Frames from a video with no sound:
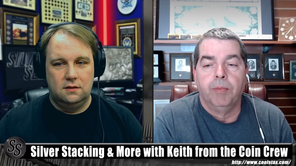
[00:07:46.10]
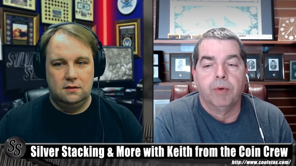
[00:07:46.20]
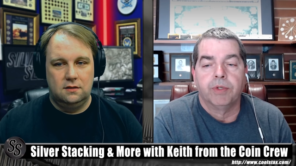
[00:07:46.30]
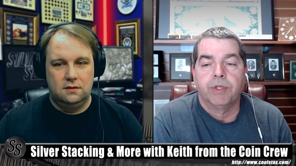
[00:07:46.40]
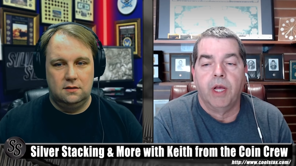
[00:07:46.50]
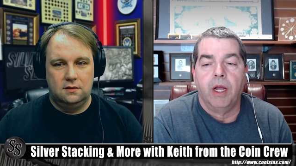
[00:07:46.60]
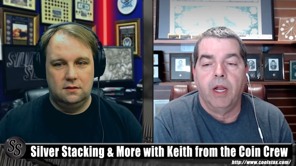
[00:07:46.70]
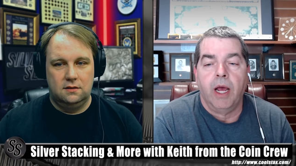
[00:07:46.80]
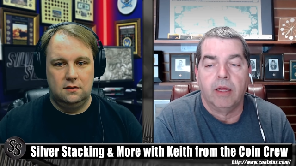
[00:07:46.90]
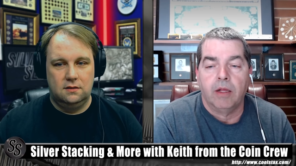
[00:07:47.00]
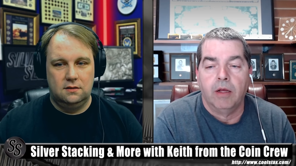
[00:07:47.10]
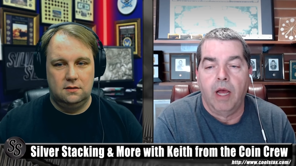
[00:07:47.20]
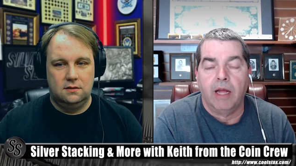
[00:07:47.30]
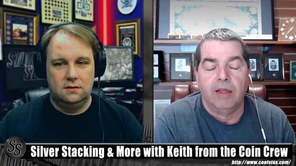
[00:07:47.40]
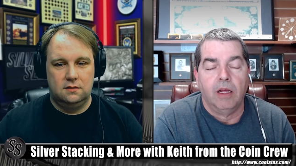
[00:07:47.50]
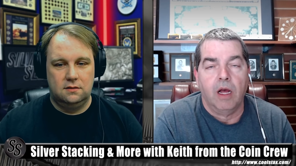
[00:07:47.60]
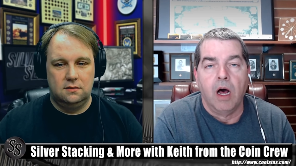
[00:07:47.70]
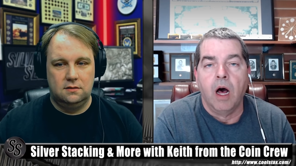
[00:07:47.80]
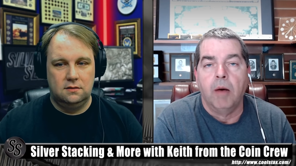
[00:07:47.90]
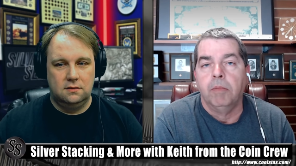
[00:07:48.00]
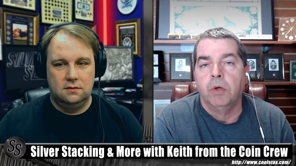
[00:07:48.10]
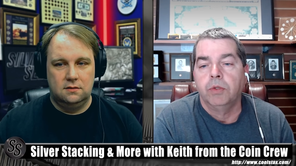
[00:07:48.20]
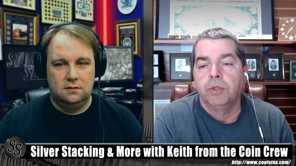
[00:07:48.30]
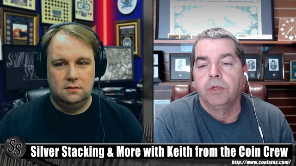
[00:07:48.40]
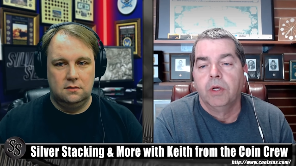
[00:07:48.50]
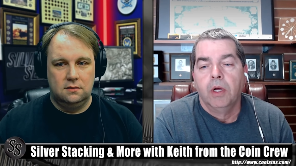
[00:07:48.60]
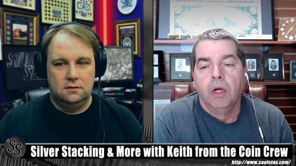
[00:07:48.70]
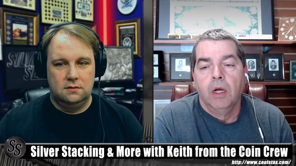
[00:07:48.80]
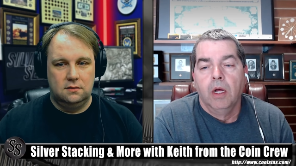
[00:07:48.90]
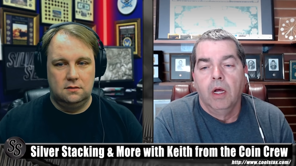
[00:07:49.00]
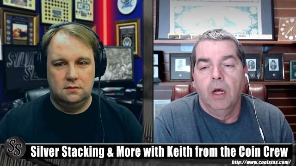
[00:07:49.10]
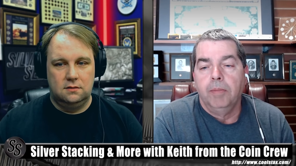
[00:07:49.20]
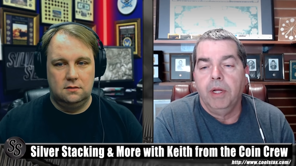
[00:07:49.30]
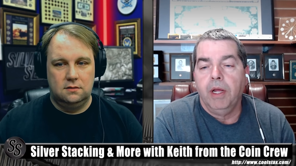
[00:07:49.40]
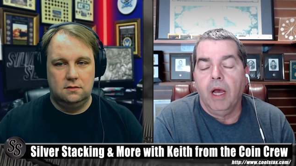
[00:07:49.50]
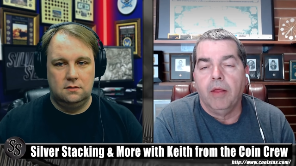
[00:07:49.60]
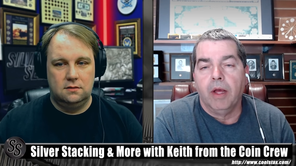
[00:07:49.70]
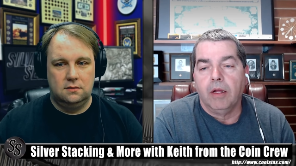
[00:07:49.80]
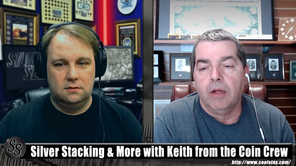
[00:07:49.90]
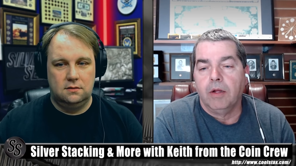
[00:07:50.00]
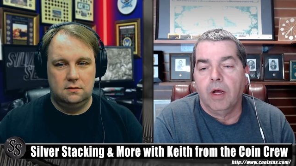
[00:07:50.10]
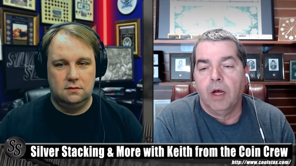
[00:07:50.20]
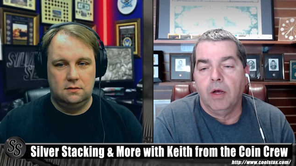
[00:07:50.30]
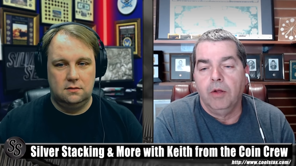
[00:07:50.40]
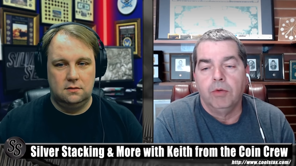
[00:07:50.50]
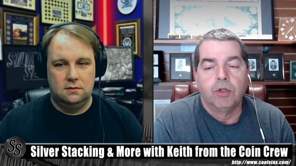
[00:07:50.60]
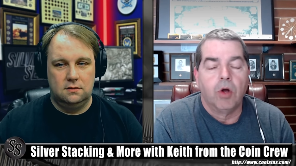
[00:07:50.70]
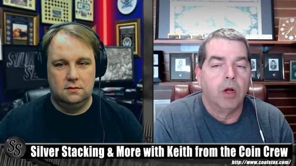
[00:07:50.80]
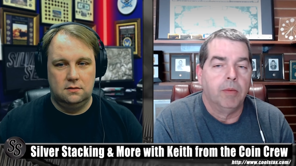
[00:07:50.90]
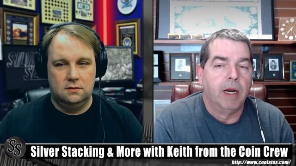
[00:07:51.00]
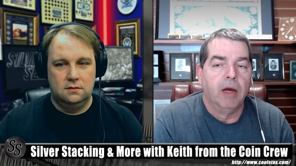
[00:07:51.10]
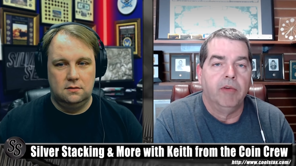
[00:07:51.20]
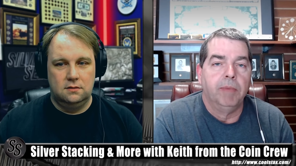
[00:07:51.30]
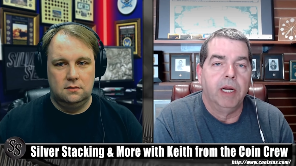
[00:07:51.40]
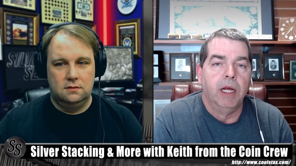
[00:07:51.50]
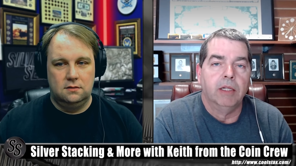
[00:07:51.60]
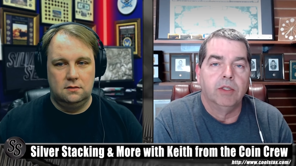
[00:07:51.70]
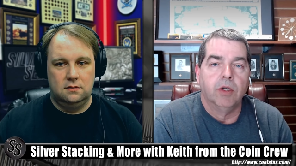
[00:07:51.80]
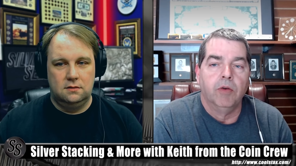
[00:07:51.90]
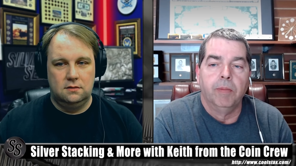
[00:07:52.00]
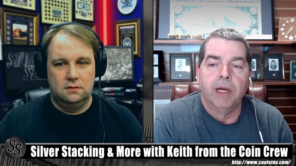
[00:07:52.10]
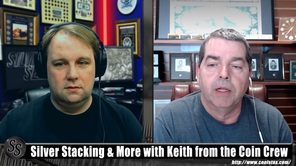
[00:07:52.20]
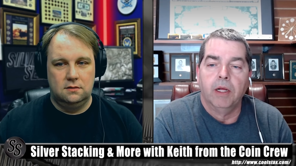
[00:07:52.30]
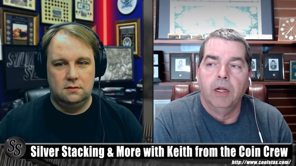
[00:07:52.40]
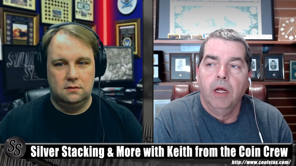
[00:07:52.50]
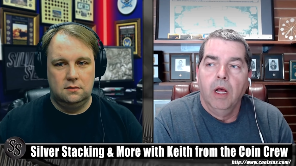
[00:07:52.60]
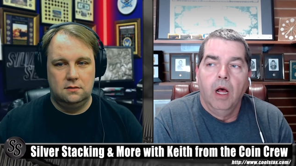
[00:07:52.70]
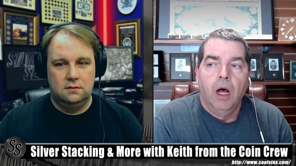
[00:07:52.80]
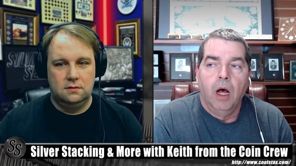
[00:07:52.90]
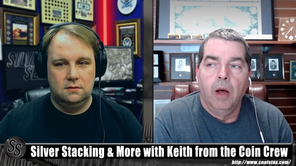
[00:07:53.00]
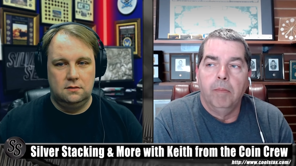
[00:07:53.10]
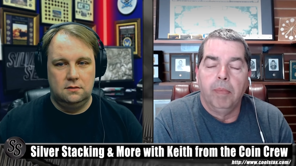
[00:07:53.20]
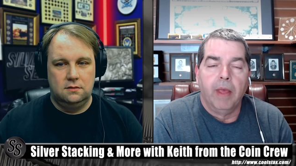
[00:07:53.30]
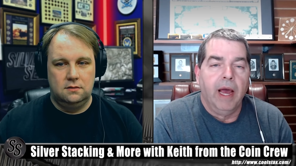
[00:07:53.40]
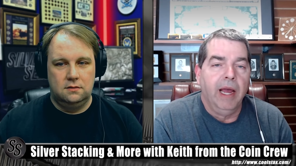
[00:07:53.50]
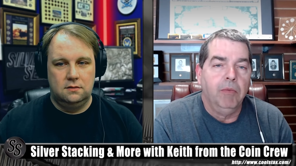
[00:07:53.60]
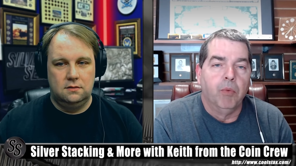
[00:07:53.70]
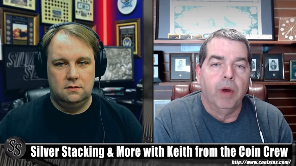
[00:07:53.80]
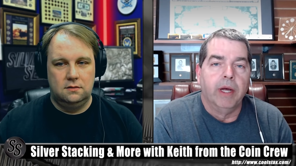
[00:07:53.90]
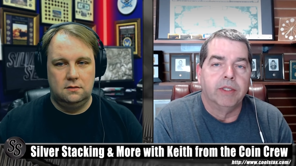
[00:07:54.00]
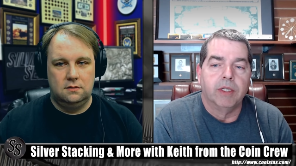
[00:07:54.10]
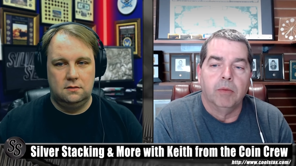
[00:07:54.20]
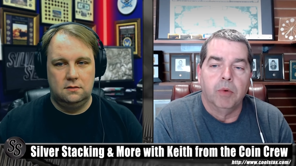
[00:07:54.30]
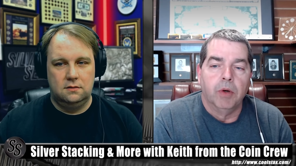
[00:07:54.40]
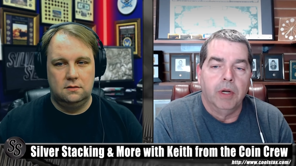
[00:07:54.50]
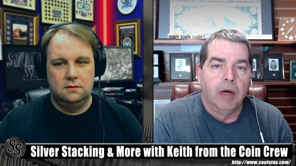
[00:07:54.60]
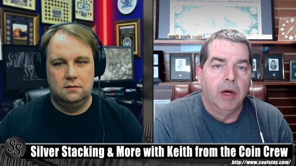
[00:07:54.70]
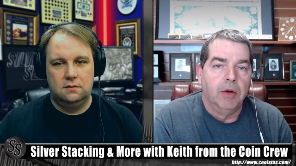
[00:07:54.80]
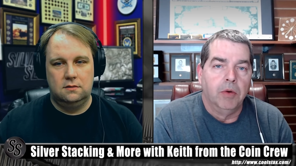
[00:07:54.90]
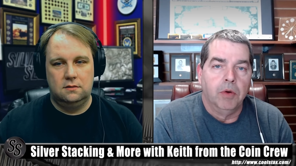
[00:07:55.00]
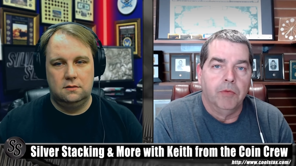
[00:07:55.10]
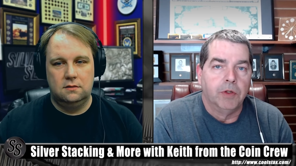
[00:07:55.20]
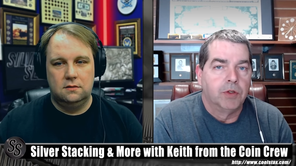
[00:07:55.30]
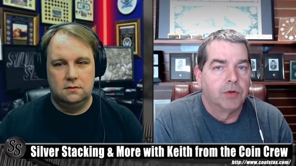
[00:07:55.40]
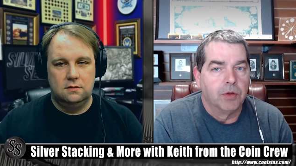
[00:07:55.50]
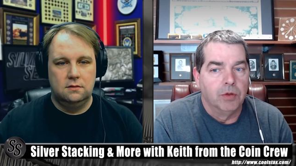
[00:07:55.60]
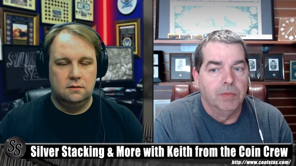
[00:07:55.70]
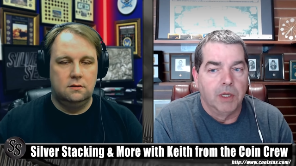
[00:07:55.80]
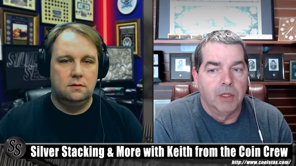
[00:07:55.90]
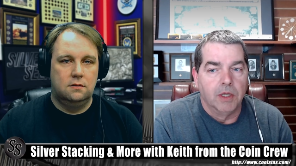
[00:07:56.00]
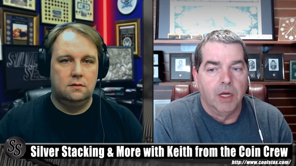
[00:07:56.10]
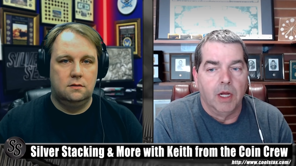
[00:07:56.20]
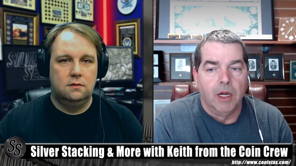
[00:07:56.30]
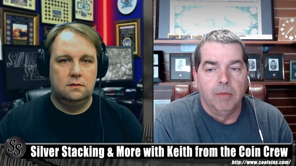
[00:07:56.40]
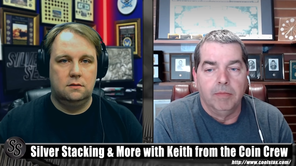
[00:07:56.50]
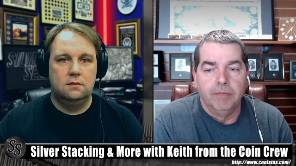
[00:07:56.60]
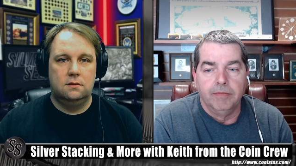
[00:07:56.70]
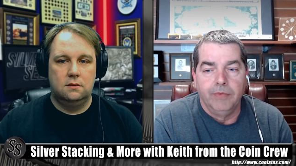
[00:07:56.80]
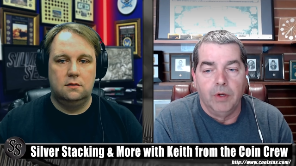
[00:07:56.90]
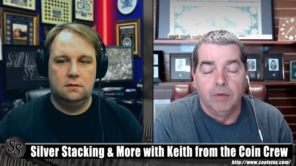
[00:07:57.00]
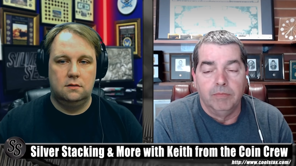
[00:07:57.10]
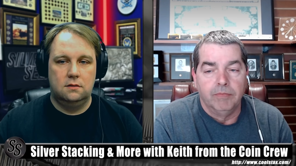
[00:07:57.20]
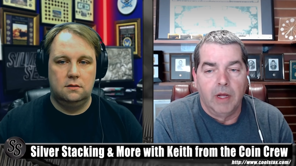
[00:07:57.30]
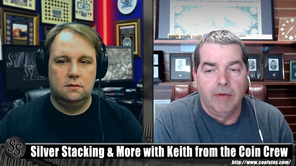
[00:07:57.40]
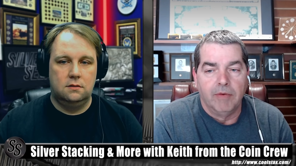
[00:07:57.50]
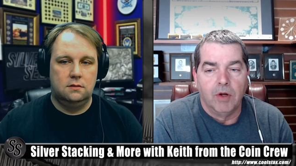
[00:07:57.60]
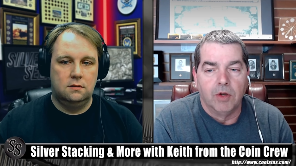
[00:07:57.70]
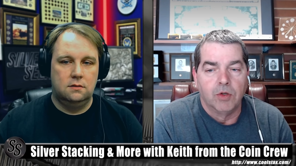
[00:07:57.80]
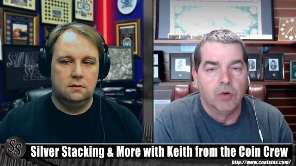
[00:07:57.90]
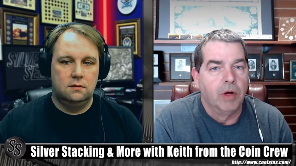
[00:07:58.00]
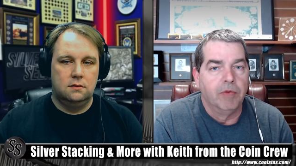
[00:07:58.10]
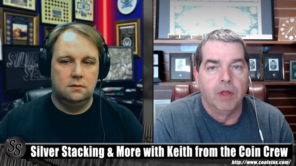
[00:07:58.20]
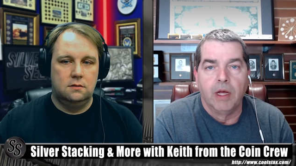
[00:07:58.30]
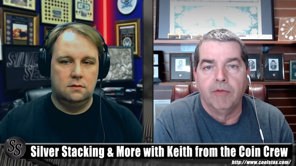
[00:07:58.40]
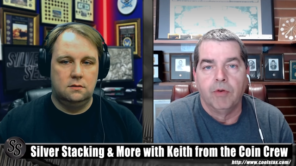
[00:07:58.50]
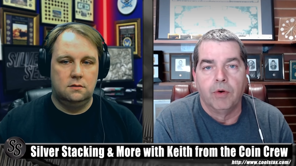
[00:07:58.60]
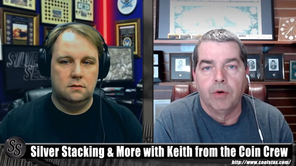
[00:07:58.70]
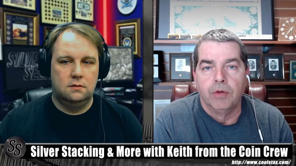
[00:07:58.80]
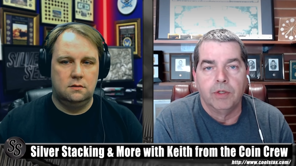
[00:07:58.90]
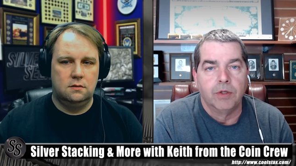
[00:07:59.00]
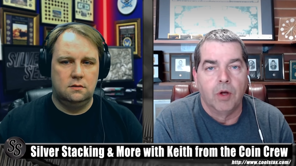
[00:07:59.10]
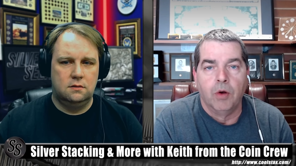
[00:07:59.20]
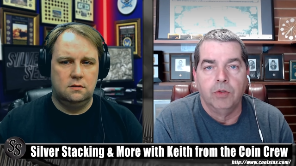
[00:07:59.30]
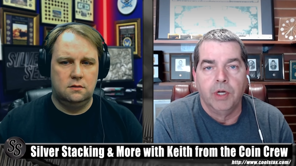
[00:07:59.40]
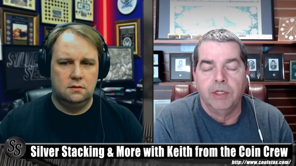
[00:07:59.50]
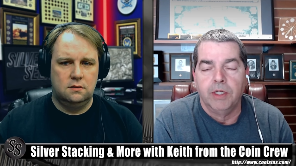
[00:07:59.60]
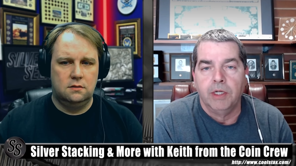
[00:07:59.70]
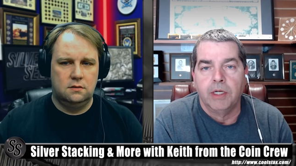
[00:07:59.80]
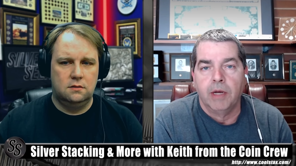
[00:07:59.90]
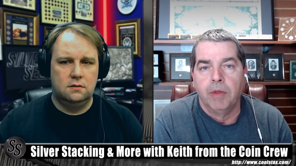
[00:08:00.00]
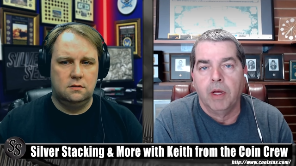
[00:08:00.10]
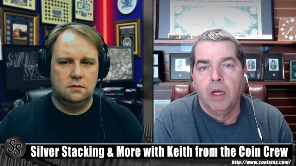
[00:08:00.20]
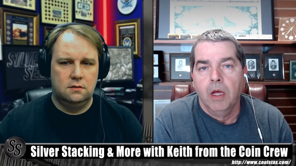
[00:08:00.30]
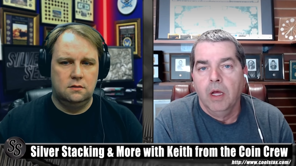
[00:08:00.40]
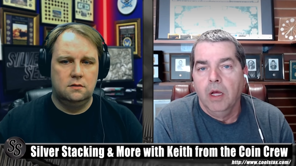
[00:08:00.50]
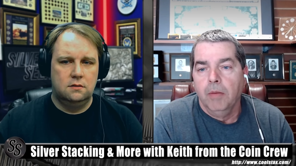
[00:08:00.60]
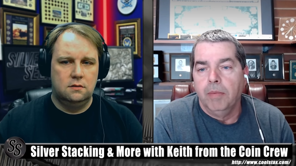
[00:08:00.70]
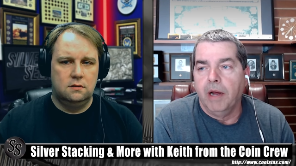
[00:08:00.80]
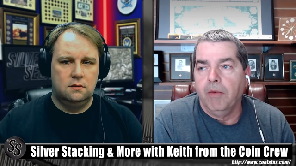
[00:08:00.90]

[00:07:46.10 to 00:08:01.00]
Speaker 1: percent at the at the utmost. But yeah, that uh, you was talking about how everybody had silver back then. Um, I read somewhere, now I don't know if it's true because again, I'm you know I haven't gone to school. Everything I've learned is O J T type thing. But I